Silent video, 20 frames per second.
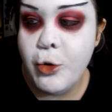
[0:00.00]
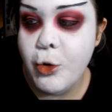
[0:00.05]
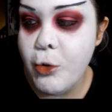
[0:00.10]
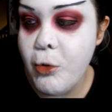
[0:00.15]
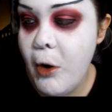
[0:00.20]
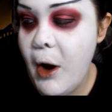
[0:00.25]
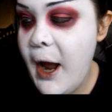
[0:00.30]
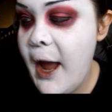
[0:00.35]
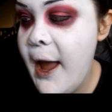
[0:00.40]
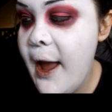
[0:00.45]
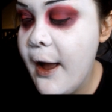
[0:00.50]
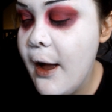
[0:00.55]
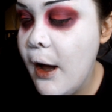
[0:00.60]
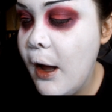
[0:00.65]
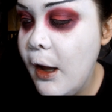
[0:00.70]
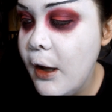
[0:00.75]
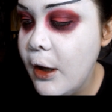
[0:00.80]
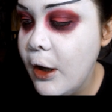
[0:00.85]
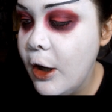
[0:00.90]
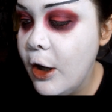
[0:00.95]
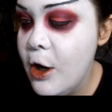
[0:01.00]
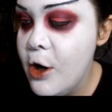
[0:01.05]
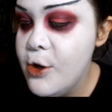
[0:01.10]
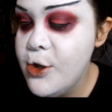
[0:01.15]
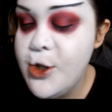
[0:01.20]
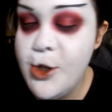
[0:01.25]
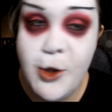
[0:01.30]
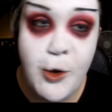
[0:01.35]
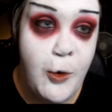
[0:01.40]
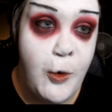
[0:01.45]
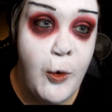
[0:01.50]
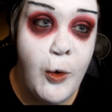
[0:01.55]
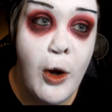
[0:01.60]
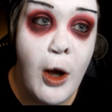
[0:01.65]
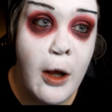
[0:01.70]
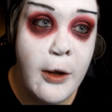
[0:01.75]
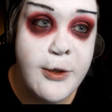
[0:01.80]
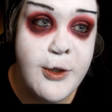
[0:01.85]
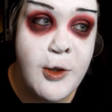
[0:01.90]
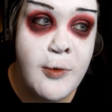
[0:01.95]
gray color to
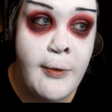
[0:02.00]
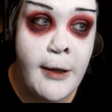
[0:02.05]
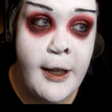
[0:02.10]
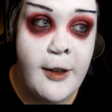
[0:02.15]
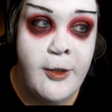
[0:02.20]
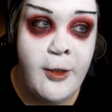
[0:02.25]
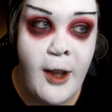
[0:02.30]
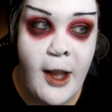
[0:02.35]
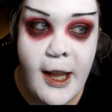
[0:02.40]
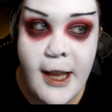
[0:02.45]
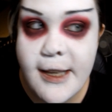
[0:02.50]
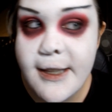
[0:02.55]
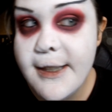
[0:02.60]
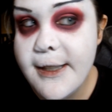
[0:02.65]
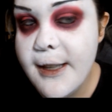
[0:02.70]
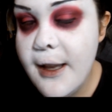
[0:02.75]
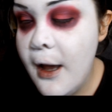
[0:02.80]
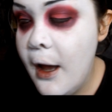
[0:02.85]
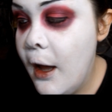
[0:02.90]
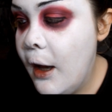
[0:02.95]
contour my face.